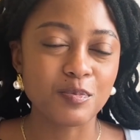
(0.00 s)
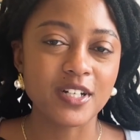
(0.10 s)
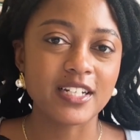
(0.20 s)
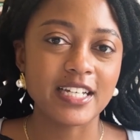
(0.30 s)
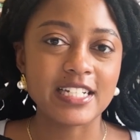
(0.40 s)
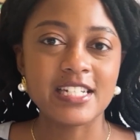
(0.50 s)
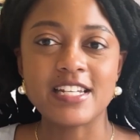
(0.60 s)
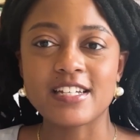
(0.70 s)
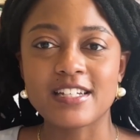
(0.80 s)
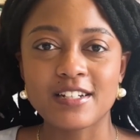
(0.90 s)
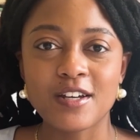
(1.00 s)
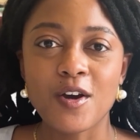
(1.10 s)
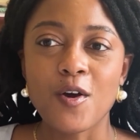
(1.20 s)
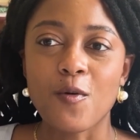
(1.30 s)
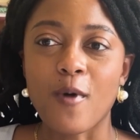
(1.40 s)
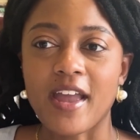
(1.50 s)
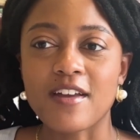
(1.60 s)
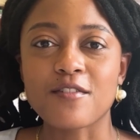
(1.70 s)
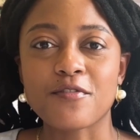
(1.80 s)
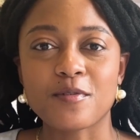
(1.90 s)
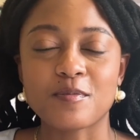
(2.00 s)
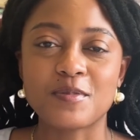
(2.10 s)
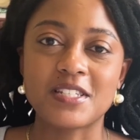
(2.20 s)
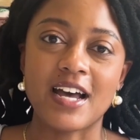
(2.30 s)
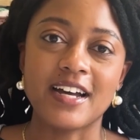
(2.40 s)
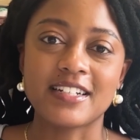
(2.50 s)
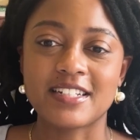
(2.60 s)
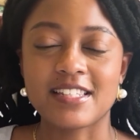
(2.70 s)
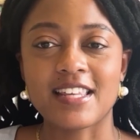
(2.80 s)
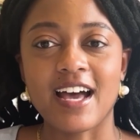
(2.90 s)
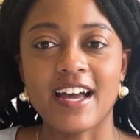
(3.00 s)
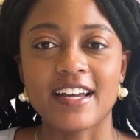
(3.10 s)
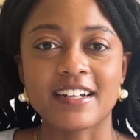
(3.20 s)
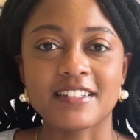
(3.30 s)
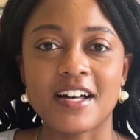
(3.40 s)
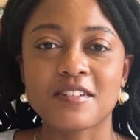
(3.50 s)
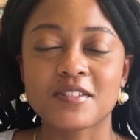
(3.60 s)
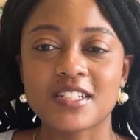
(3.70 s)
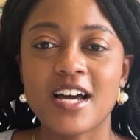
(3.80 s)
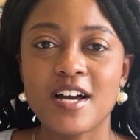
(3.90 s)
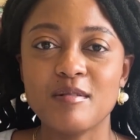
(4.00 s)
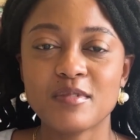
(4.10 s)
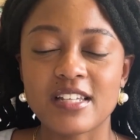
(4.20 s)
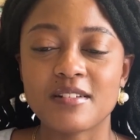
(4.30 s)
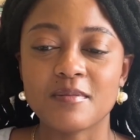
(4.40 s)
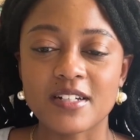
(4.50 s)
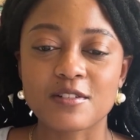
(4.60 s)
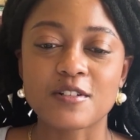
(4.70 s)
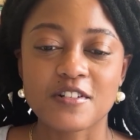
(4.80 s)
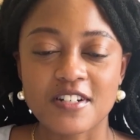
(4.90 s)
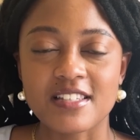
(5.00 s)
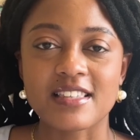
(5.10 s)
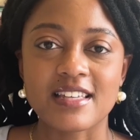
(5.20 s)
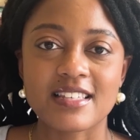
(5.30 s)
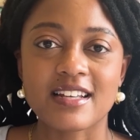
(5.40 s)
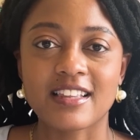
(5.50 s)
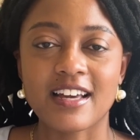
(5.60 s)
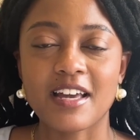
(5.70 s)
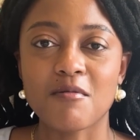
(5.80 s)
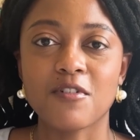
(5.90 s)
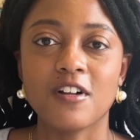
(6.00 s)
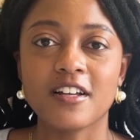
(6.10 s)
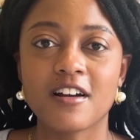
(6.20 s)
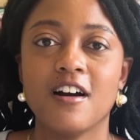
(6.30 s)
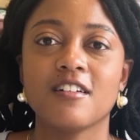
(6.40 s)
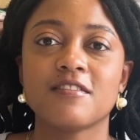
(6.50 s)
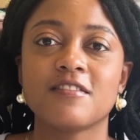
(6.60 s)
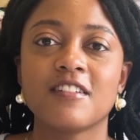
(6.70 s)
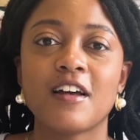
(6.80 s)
but it did wave from side to side a lot of the times, and my scrunchies and things like that kept falling off.